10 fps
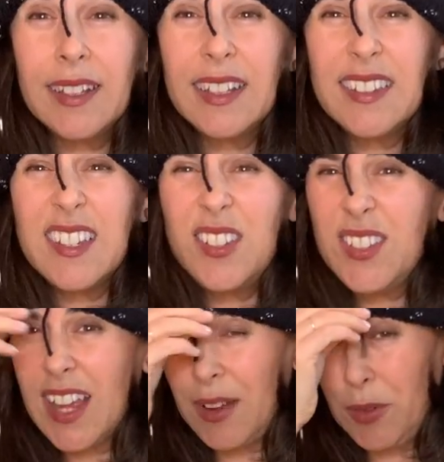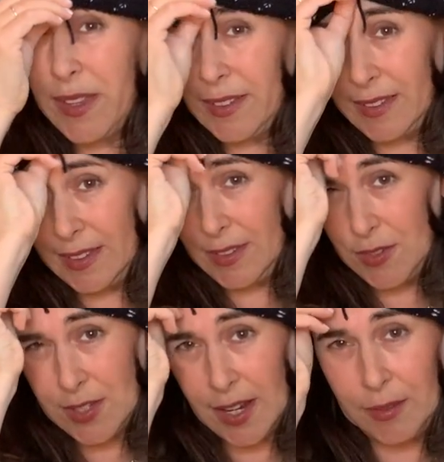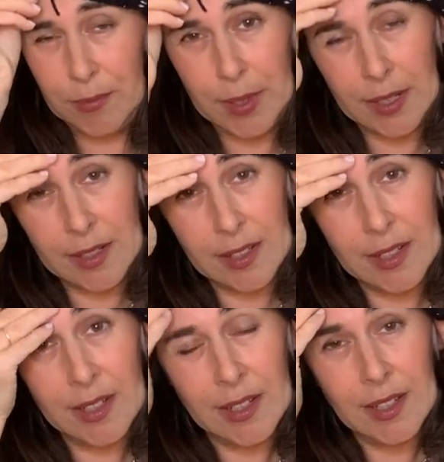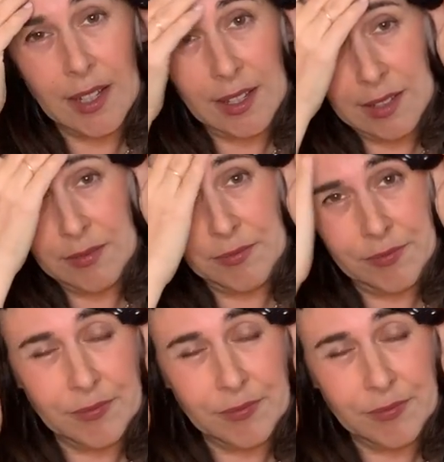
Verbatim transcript: it's too tight. Well, that's it's too tight, but um,